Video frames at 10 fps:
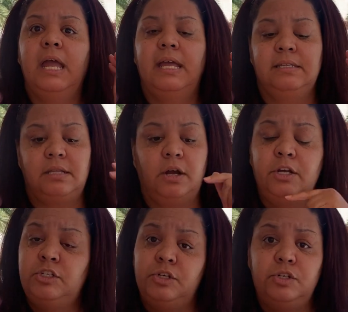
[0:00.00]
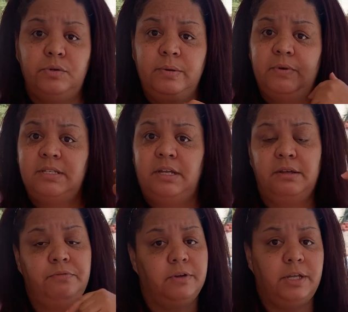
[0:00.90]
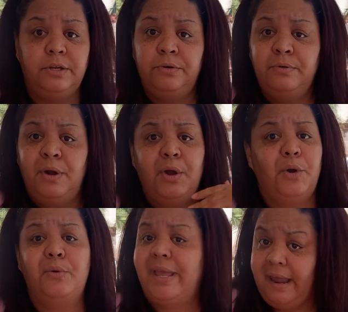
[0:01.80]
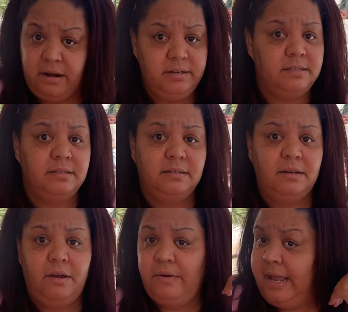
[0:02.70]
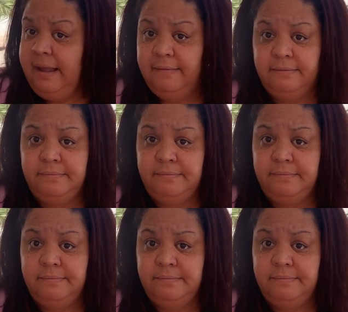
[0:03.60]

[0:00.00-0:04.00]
As long as you're doing what's good for you, who cares? Okay?